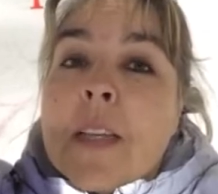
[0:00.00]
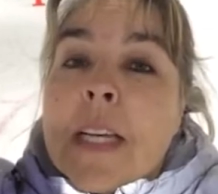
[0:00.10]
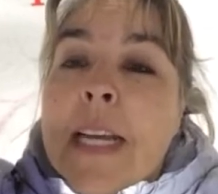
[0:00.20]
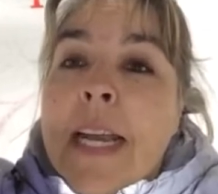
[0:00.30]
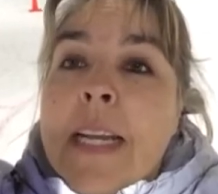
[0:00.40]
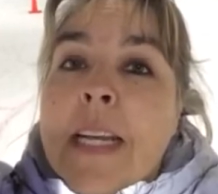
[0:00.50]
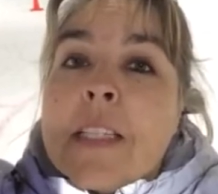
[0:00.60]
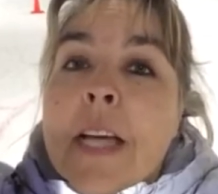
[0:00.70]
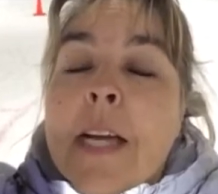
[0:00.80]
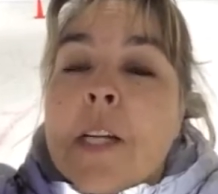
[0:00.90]
The
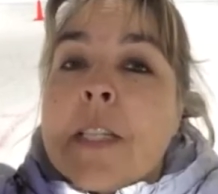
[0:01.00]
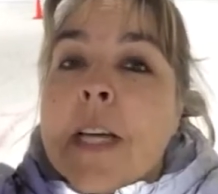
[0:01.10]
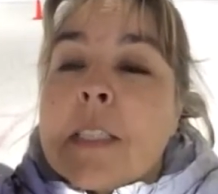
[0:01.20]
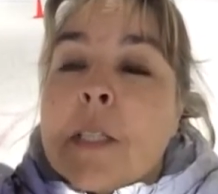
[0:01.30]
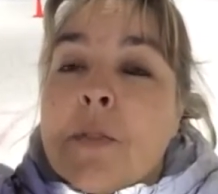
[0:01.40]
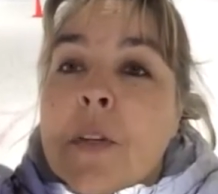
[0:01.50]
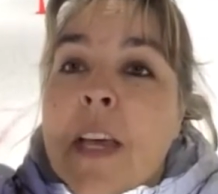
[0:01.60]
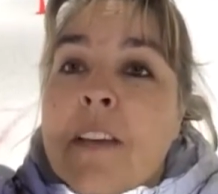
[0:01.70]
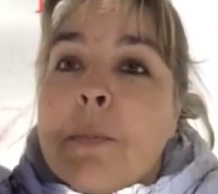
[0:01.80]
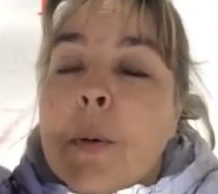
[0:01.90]
Canadian Tire Tested for
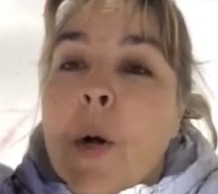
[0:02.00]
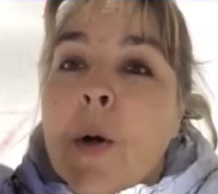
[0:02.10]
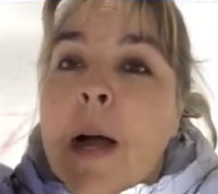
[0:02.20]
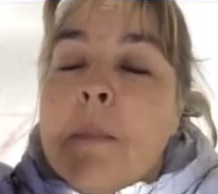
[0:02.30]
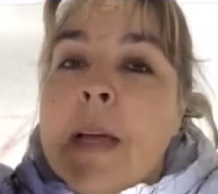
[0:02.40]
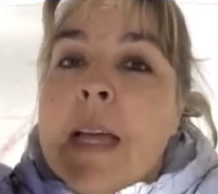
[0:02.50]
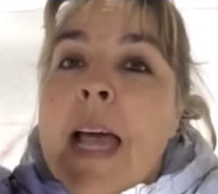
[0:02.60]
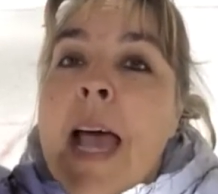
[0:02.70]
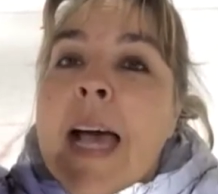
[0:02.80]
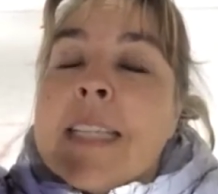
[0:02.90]
Life program
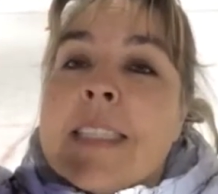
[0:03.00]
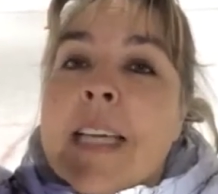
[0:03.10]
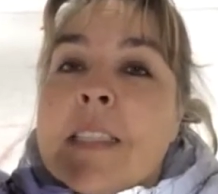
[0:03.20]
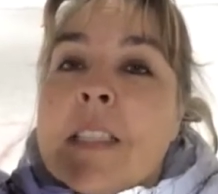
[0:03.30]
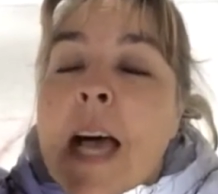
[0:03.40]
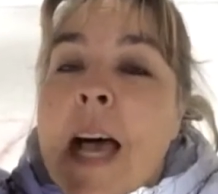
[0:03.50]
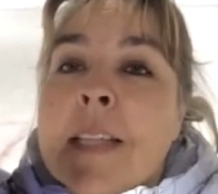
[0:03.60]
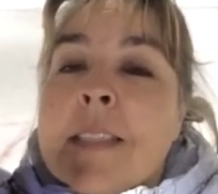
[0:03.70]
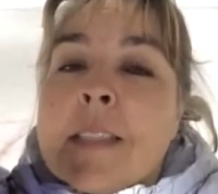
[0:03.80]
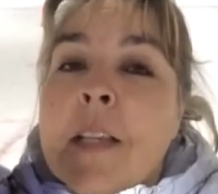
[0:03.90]
has sent
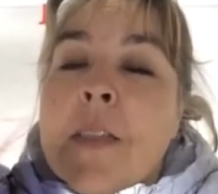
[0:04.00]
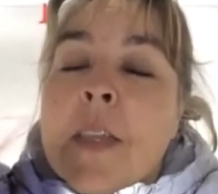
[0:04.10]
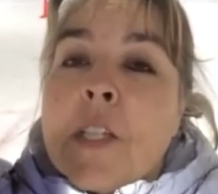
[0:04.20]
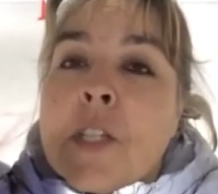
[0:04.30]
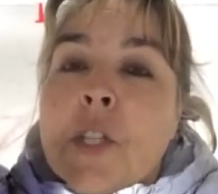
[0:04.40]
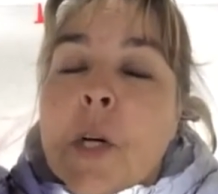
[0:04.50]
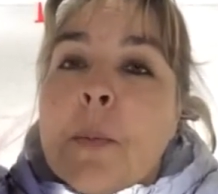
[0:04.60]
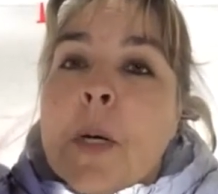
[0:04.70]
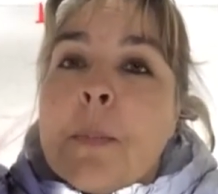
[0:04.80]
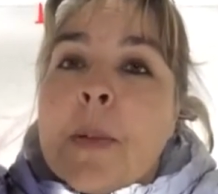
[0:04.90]
us the
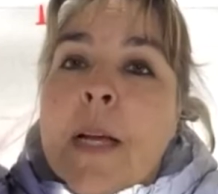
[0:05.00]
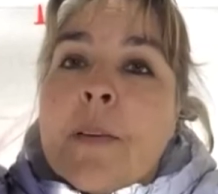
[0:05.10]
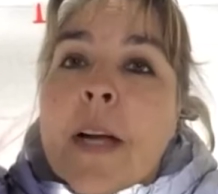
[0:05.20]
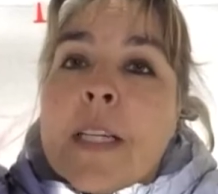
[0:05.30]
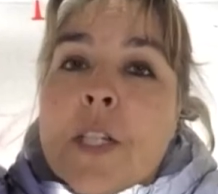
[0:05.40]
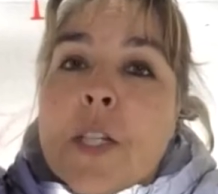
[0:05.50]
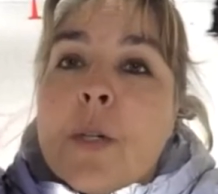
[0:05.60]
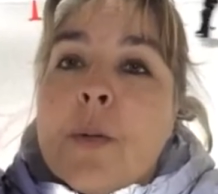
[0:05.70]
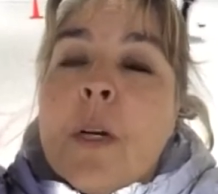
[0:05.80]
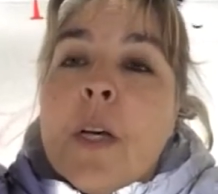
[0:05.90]
Sher-Wood PlayRite
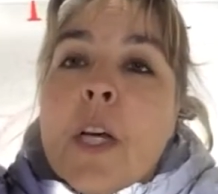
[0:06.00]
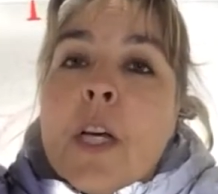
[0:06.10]
2